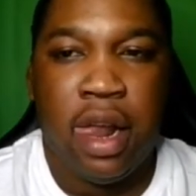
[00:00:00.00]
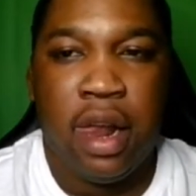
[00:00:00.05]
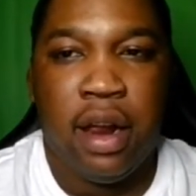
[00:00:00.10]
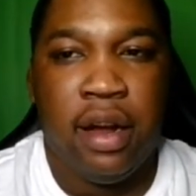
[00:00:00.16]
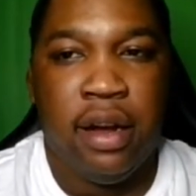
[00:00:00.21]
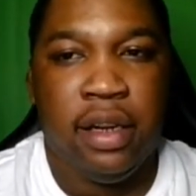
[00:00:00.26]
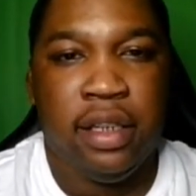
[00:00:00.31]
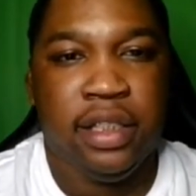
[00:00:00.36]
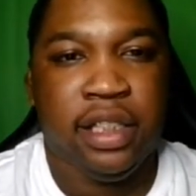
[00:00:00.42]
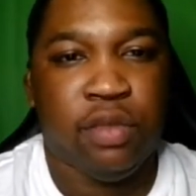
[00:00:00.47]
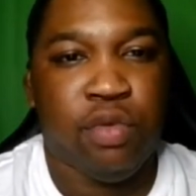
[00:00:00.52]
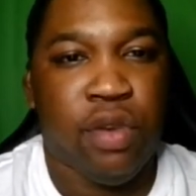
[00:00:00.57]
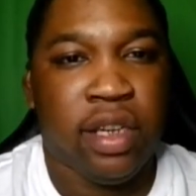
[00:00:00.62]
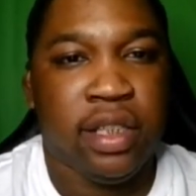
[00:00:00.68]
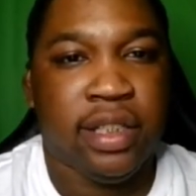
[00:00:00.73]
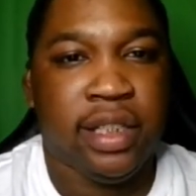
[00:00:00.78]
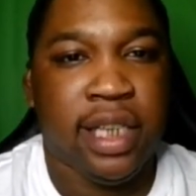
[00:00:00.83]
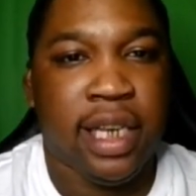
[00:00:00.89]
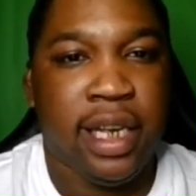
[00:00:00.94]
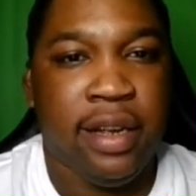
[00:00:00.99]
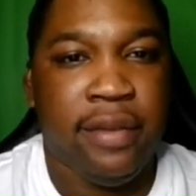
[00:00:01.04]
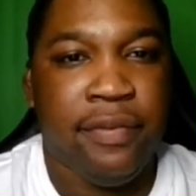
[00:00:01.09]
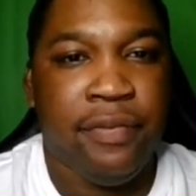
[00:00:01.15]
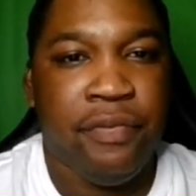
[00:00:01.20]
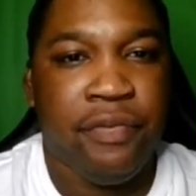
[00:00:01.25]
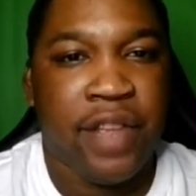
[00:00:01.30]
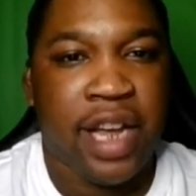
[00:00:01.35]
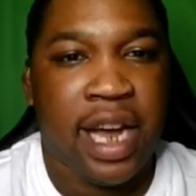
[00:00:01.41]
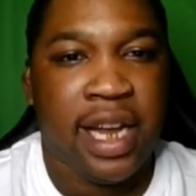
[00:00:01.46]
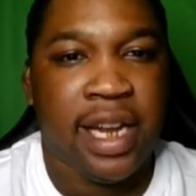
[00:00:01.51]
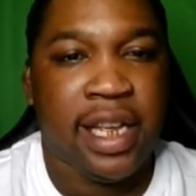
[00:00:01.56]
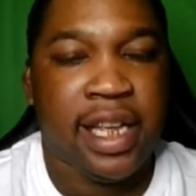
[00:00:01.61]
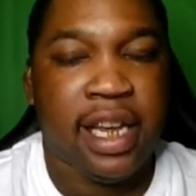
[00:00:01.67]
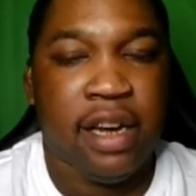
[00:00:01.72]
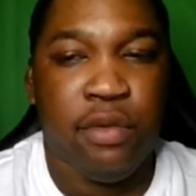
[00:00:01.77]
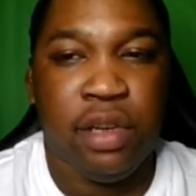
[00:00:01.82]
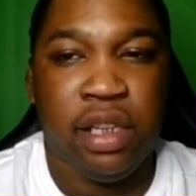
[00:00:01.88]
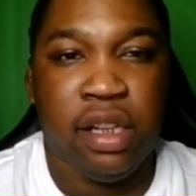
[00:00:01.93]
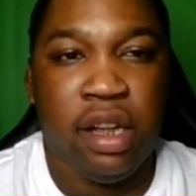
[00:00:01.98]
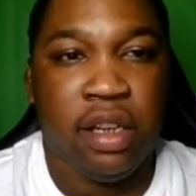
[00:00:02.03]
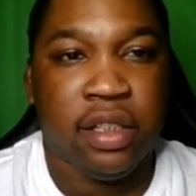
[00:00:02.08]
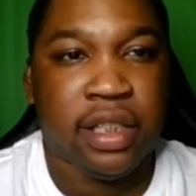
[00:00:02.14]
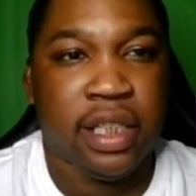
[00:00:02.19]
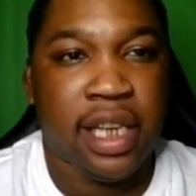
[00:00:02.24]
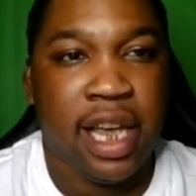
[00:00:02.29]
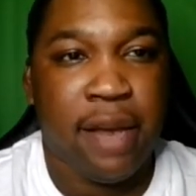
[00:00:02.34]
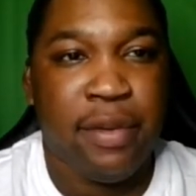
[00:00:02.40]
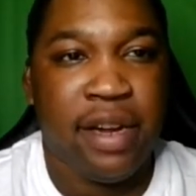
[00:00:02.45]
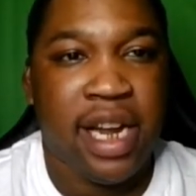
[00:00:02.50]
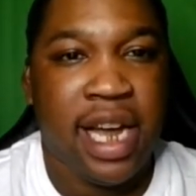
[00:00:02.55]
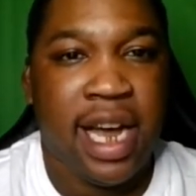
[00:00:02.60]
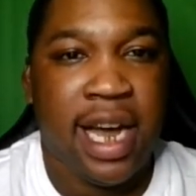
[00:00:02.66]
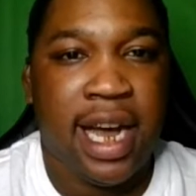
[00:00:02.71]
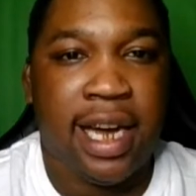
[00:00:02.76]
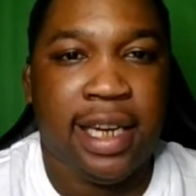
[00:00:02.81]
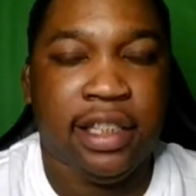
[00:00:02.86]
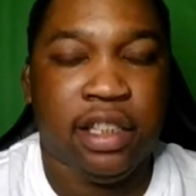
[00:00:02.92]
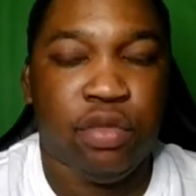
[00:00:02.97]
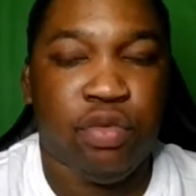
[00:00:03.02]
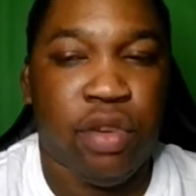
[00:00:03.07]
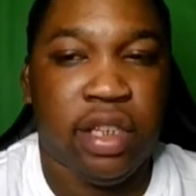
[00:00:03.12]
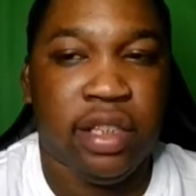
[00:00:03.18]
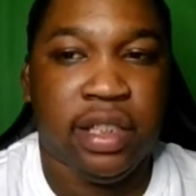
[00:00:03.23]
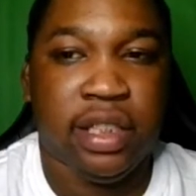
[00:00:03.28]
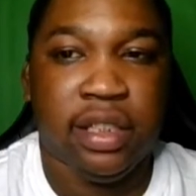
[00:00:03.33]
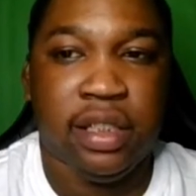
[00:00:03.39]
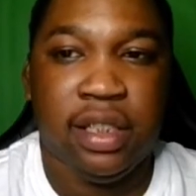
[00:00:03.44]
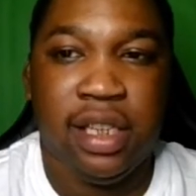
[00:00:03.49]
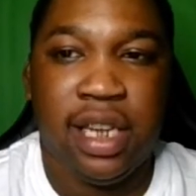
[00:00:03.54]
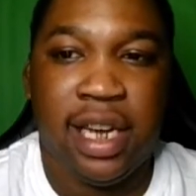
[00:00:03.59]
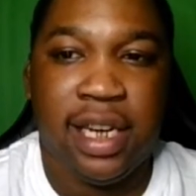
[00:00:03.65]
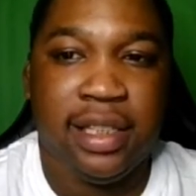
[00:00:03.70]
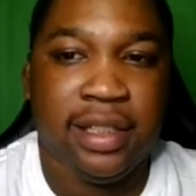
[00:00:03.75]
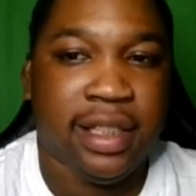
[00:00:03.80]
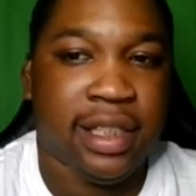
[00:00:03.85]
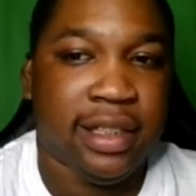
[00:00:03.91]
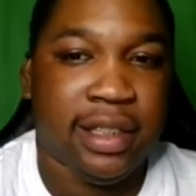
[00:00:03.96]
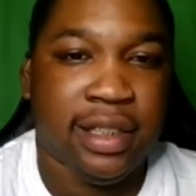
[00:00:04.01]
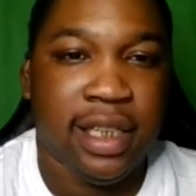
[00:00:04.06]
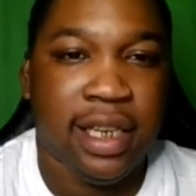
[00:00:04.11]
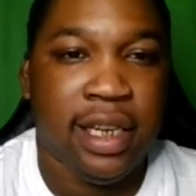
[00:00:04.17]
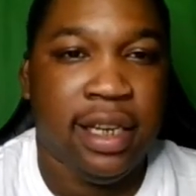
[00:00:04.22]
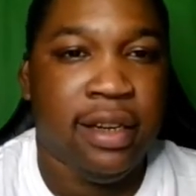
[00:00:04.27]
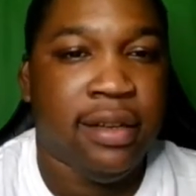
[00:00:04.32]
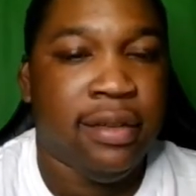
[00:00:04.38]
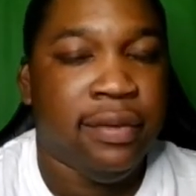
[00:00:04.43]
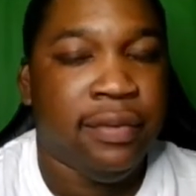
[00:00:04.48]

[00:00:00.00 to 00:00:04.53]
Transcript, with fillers: Uh, just want to see I didn't care we lost the game or not. I just wanted to, like I say, see